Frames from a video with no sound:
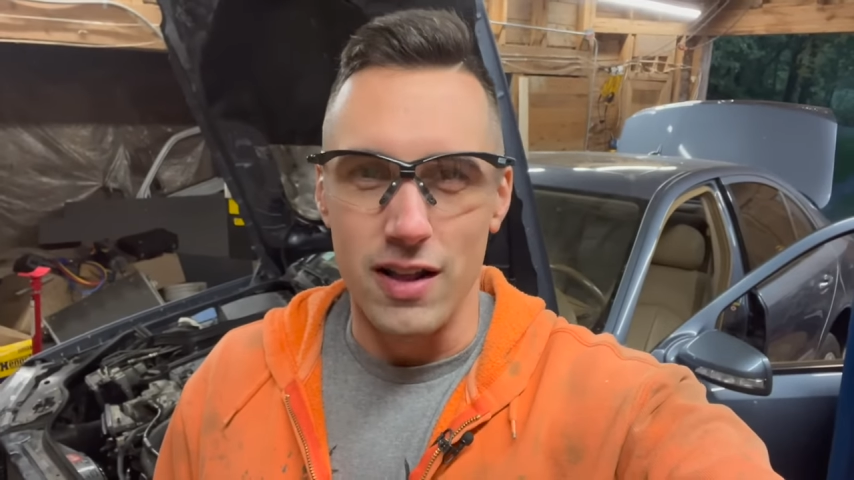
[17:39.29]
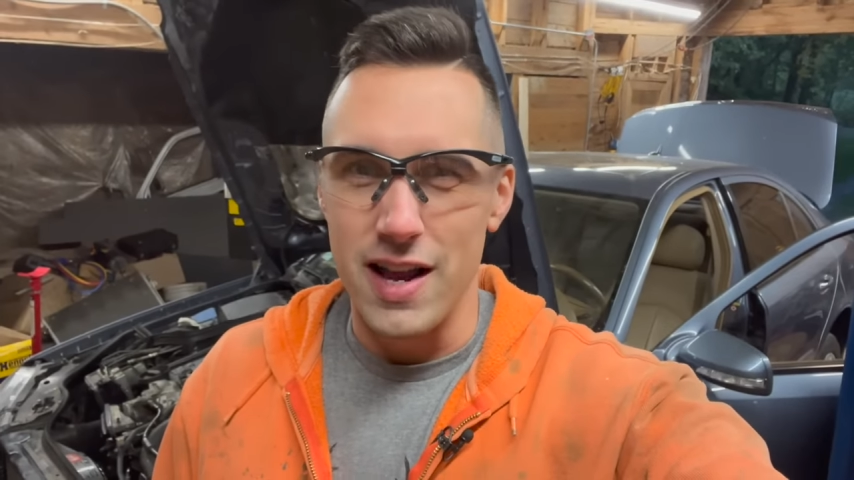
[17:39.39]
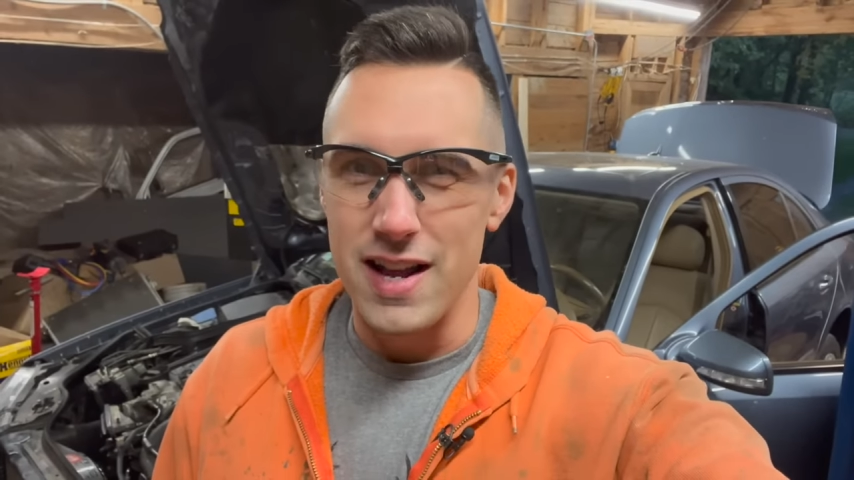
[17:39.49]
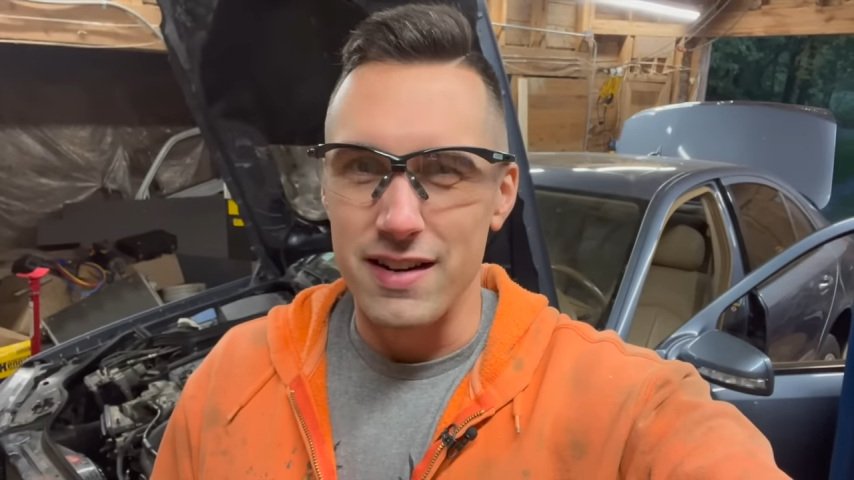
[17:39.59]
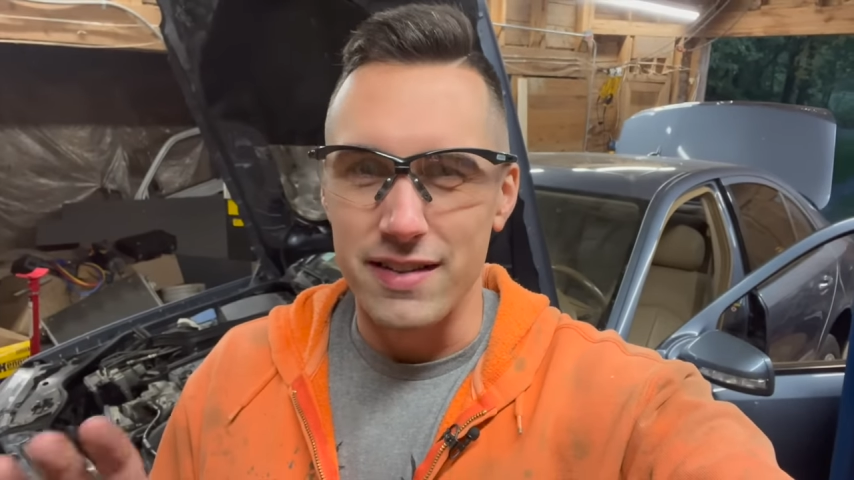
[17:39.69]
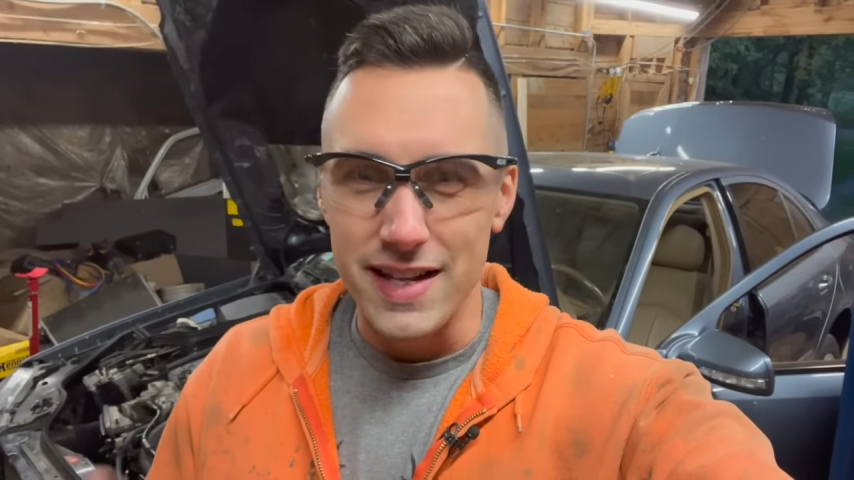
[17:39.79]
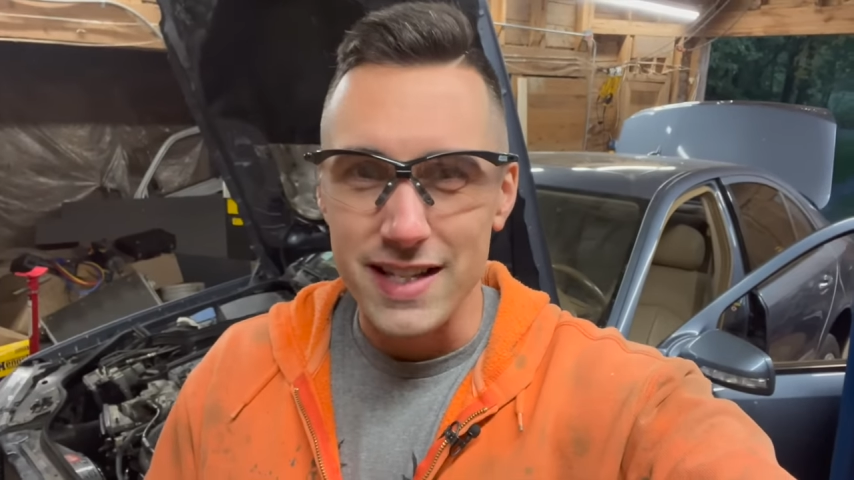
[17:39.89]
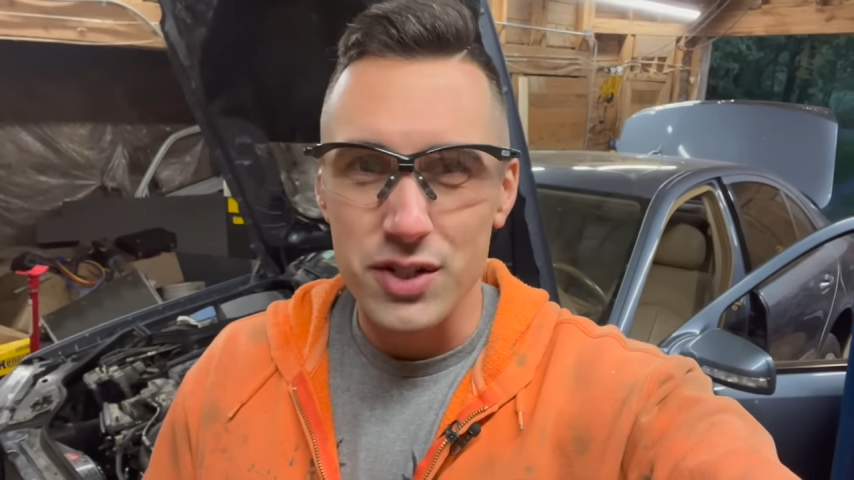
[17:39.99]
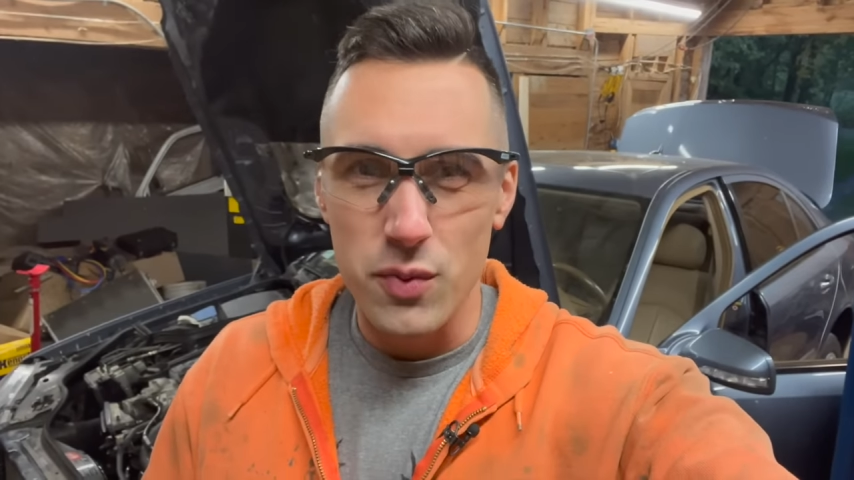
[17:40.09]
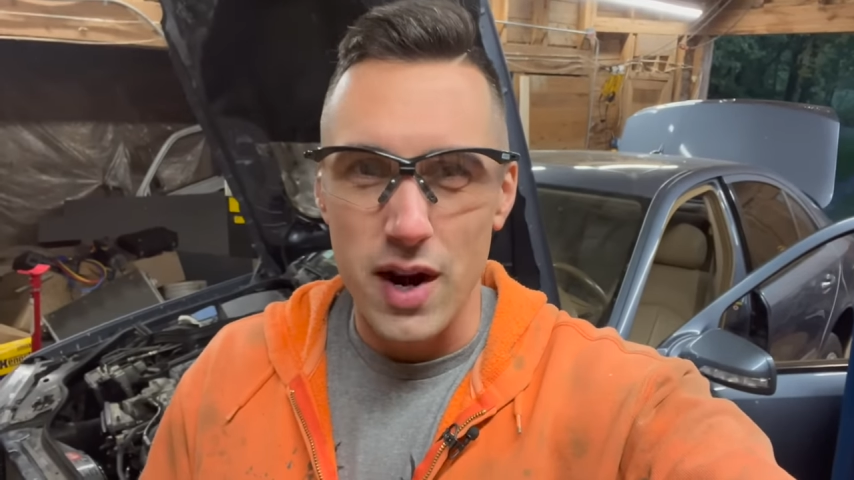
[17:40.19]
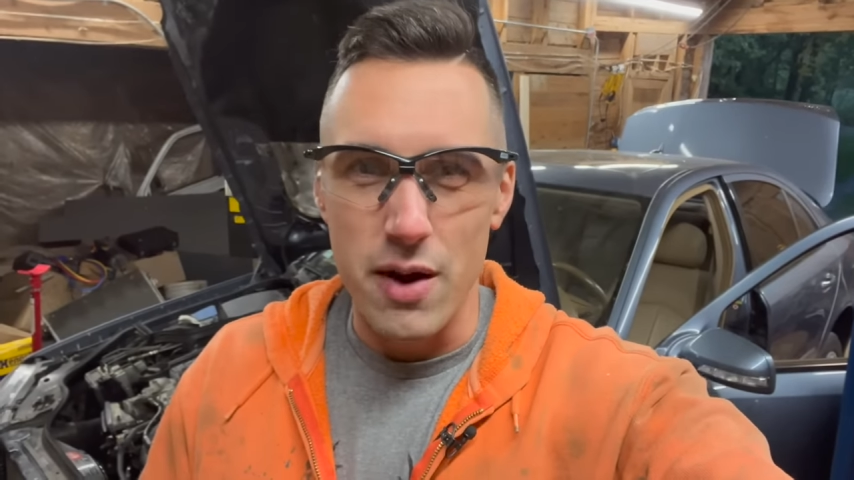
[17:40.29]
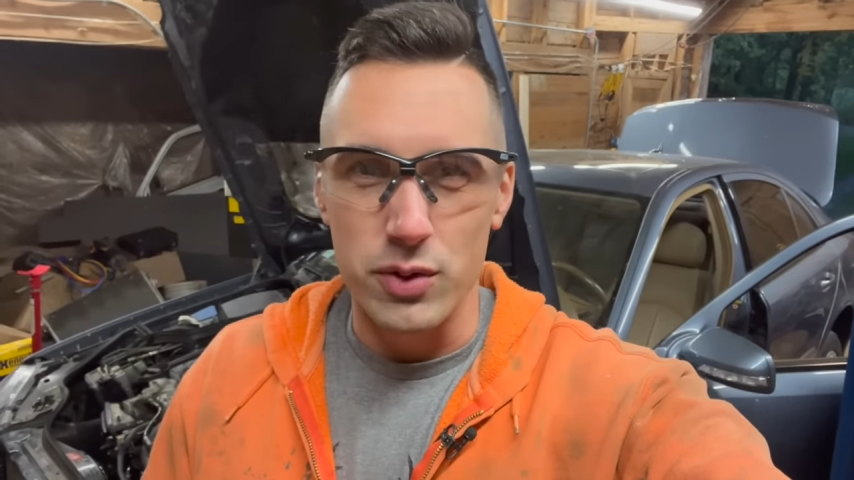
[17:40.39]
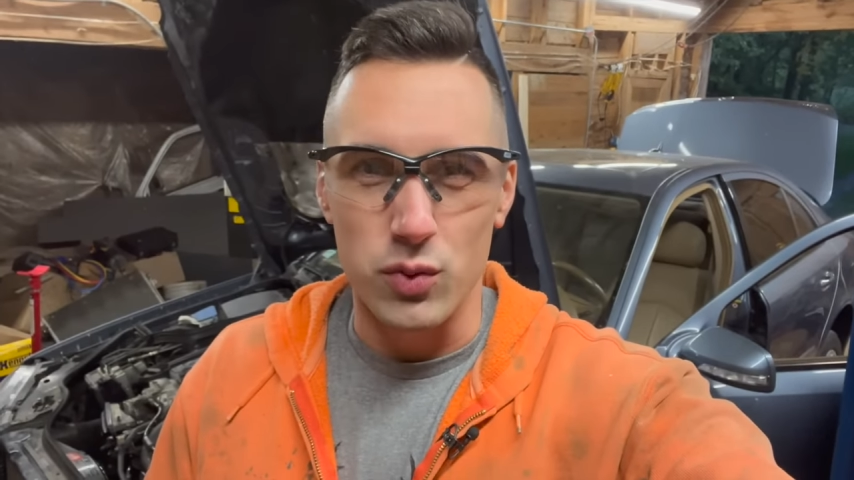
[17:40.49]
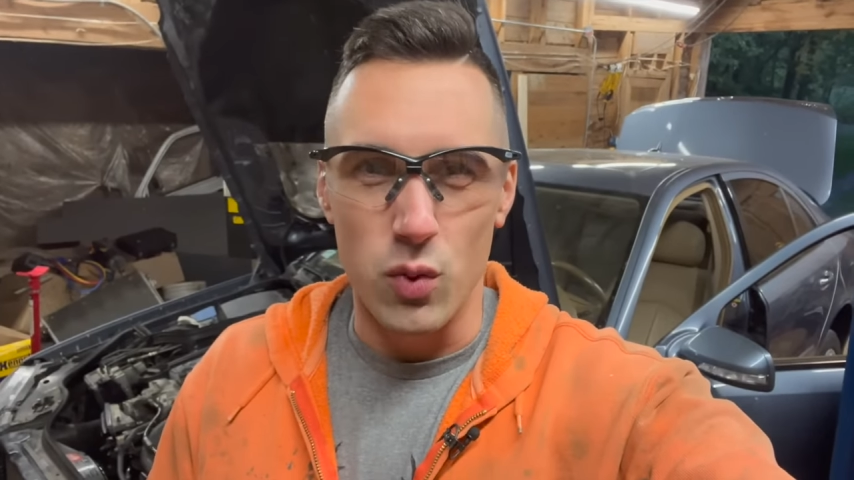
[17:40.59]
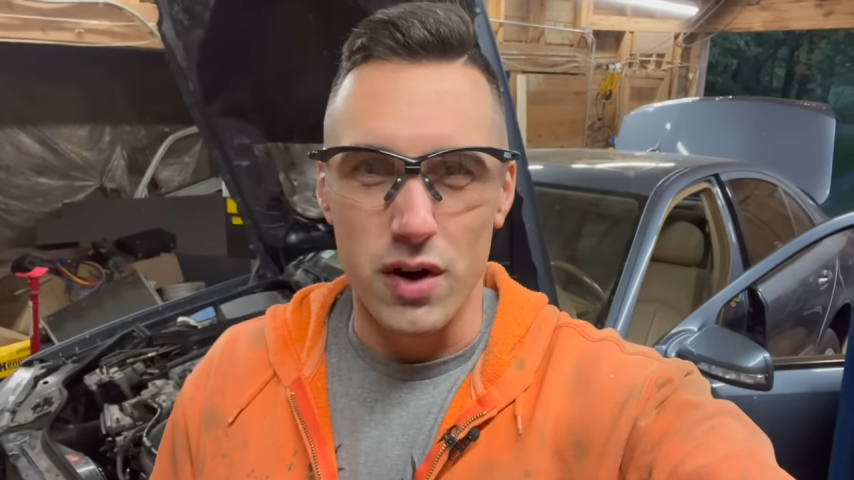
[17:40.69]
and this is what I
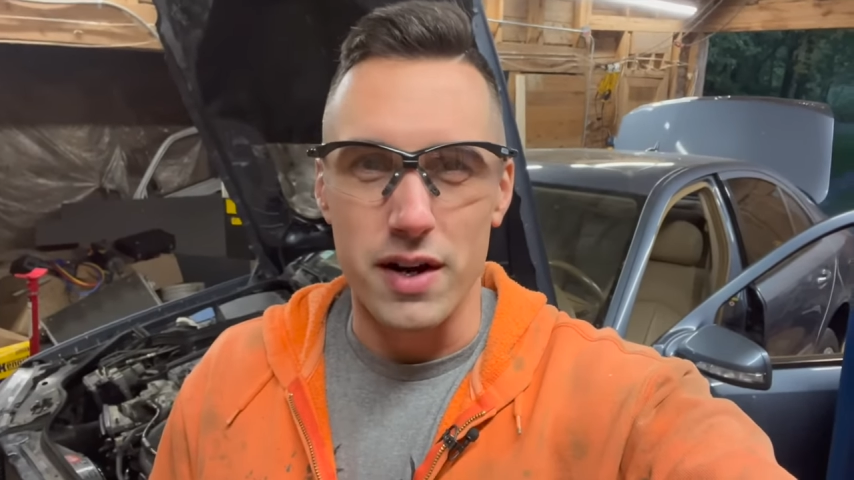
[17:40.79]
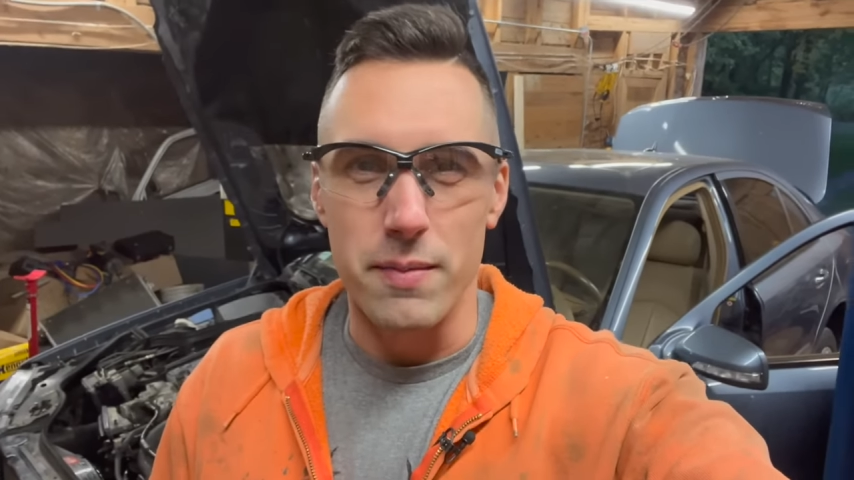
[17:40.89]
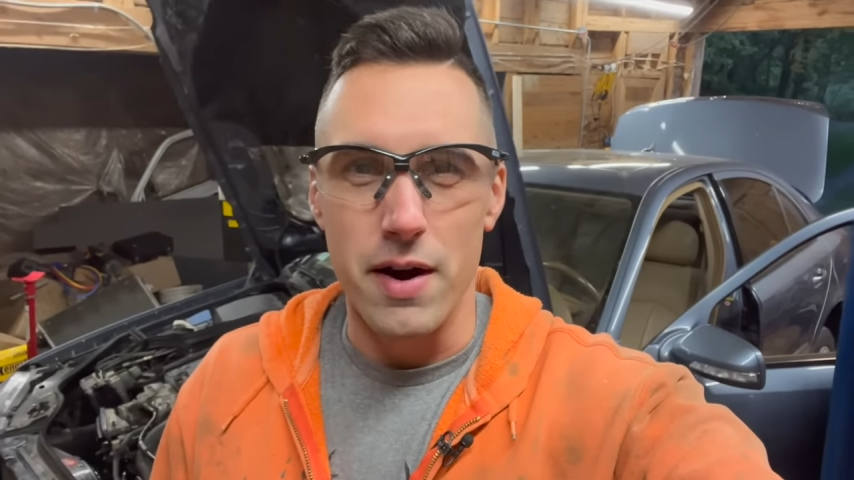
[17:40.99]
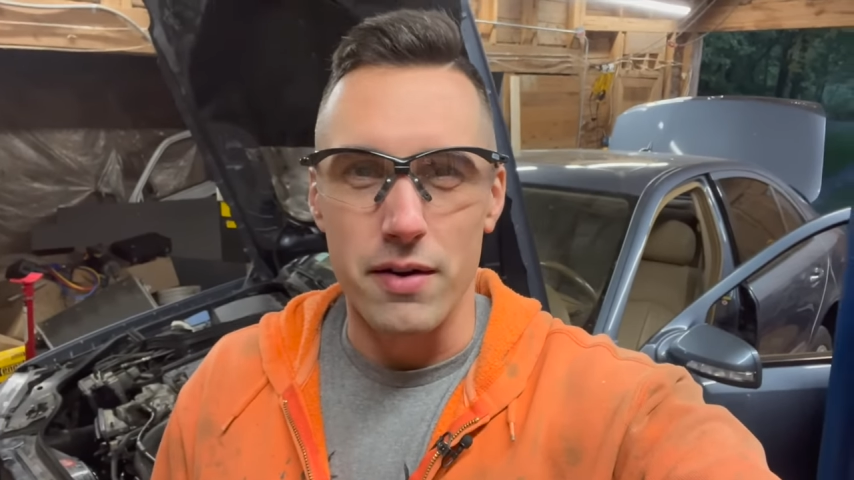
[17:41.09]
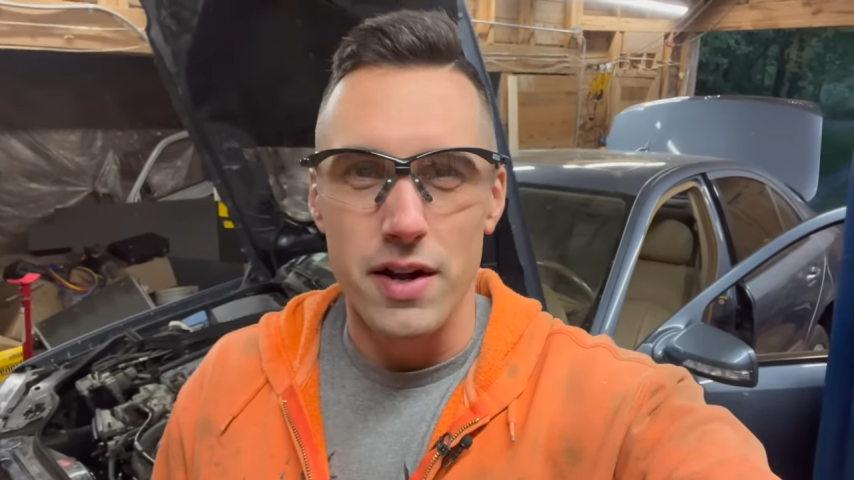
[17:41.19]
was worried about.